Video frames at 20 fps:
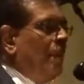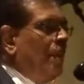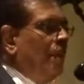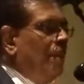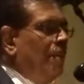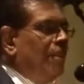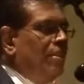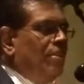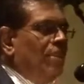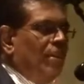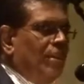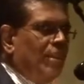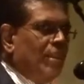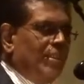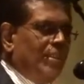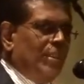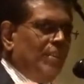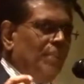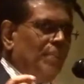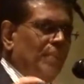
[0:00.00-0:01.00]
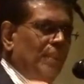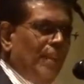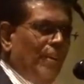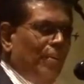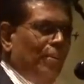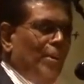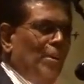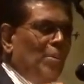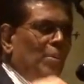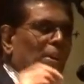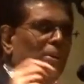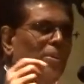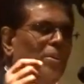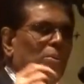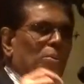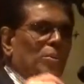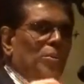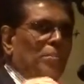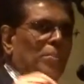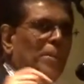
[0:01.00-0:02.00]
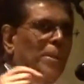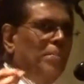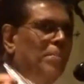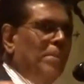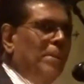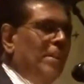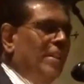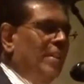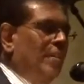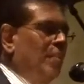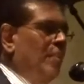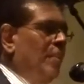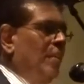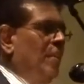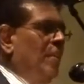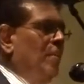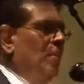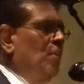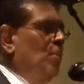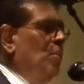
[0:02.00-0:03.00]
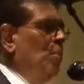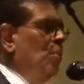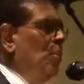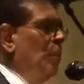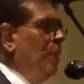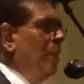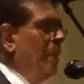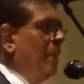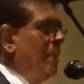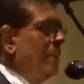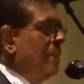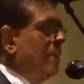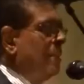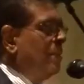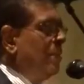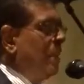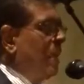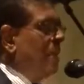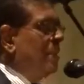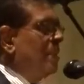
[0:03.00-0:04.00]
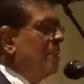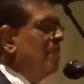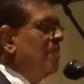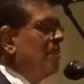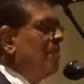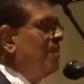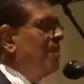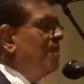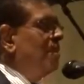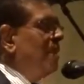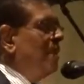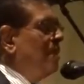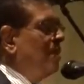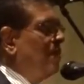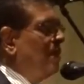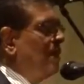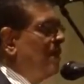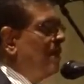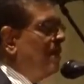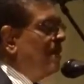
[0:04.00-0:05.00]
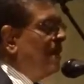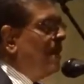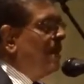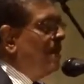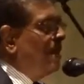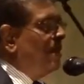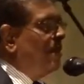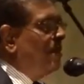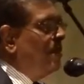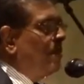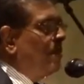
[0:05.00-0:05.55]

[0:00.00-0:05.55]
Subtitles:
It is not as if there were one or two people who led the activities that we started.